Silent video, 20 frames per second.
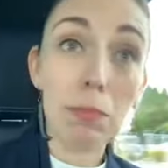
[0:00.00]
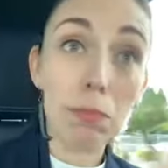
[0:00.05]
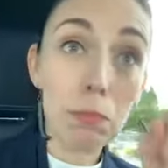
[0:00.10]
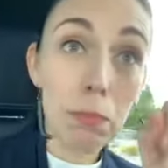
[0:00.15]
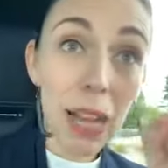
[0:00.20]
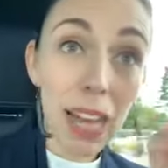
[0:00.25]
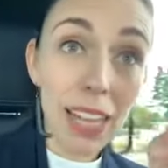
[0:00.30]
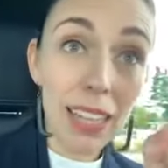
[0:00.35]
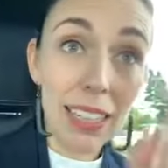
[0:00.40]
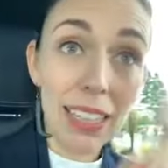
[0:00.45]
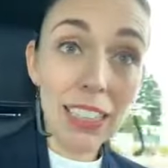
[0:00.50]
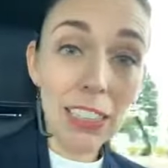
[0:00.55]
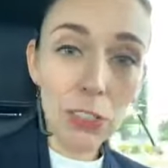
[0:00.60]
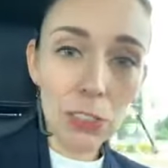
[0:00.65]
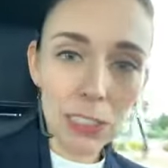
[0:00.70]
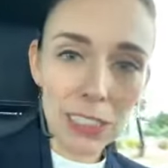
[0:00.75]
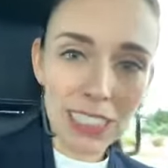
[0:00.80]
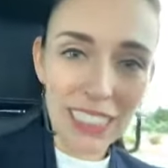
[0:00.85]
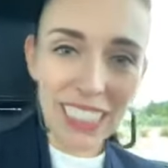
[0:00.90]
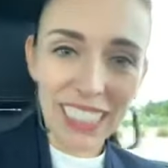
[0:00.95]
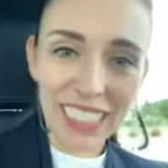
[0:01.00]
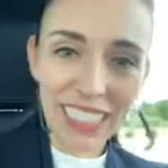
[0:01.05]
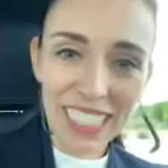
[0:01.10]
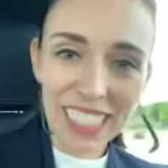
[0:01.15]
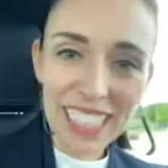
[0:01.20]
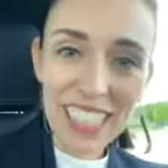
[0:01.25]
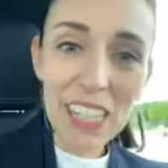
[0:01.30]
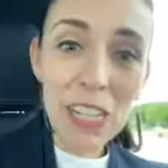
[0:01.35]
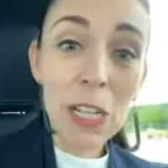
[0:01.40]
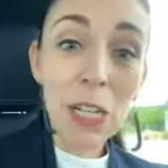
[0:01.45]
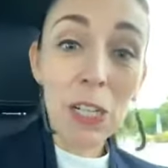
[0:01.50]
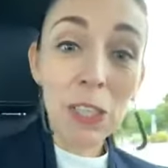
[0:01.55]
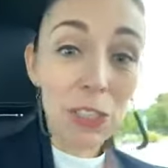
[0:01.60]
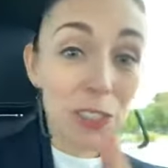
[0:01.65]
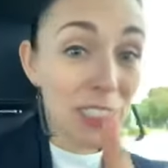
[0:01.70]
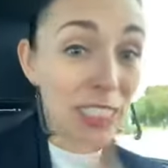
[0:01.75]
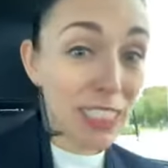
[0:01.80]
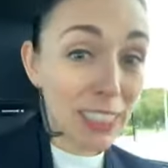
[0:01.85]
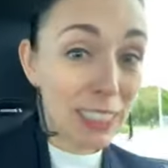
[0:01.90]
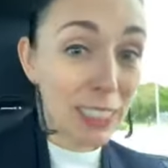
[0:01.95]
But interestingly, New
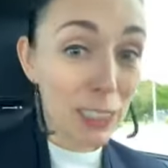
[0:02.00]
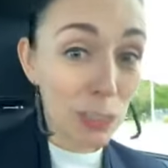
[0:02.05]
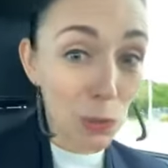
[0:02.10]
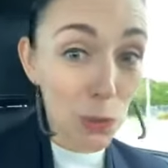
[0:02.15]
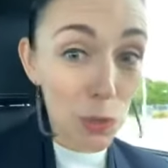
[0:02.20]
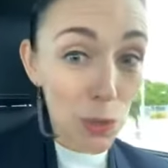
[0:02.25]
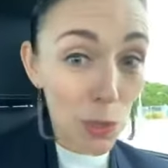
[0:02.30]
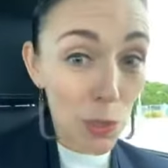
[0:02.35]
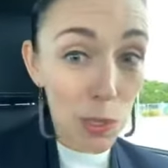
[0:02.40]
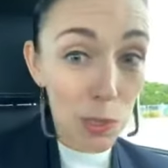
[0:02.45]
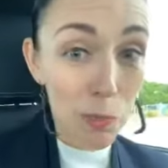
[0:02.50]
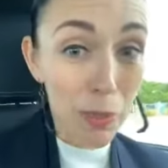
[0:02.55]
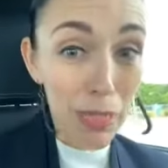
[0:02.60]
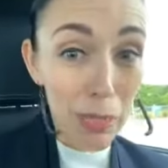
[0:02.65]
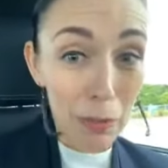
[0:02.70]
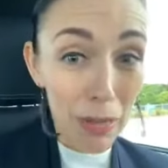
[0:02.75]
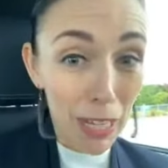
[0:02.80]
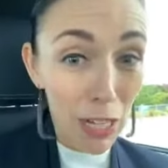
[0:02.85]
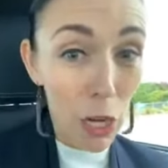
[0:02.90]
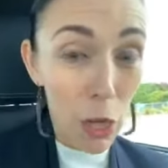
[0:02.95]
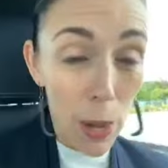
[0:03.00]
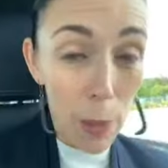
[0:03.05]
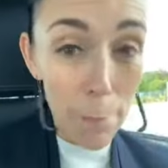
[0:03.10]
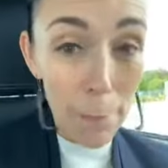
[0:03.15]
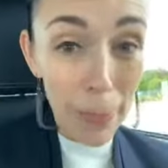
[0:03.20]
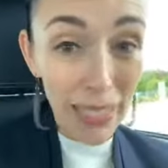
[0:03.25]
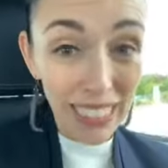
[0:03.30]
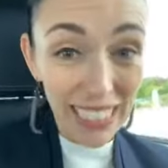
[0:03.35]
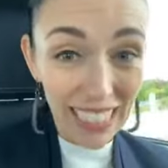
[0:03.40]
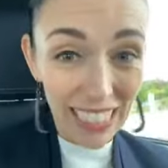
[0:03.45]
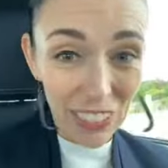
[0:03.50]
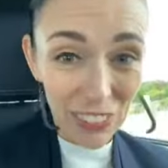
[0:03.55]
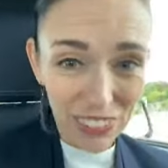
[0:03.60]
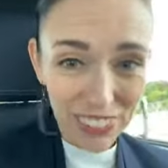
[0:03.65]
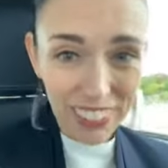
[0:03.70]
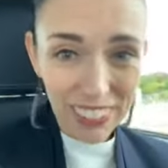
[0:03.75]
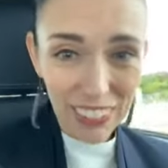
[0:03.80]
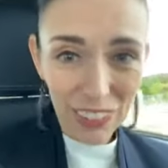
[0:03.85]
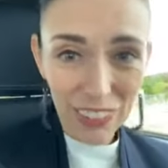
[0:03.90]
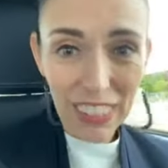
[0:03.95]
Zealanders also spend about $9 billion
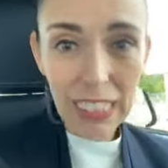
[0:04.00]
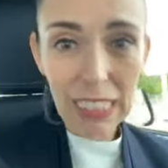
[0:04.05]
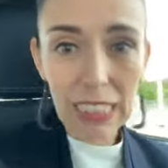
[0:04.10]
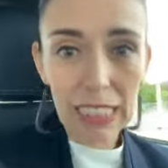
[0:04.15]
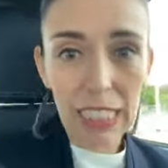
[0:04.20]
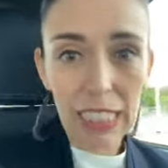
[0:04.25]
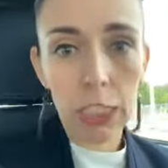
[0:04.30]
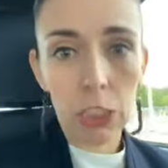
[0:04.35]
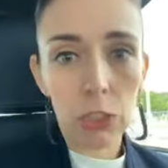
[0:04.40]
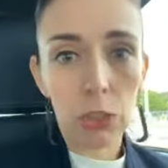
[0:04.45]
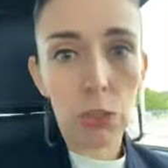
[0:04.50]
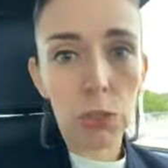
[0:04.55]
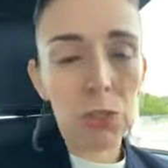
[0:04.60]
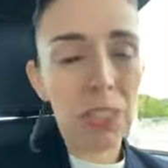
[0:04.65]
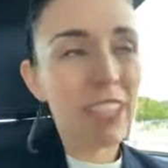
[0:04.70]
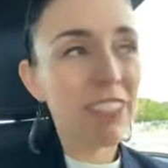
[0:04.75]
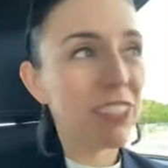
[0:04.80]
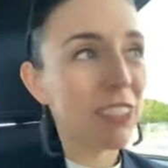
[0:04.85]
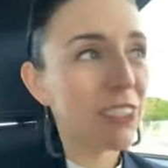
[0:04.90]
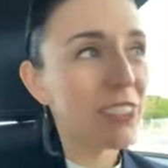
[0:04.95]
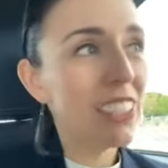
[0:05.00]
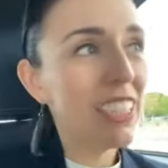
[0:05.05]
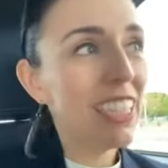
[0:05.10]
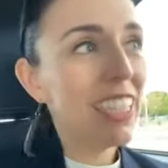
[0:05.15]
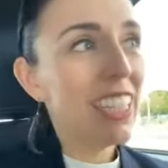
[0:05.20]
on international travel.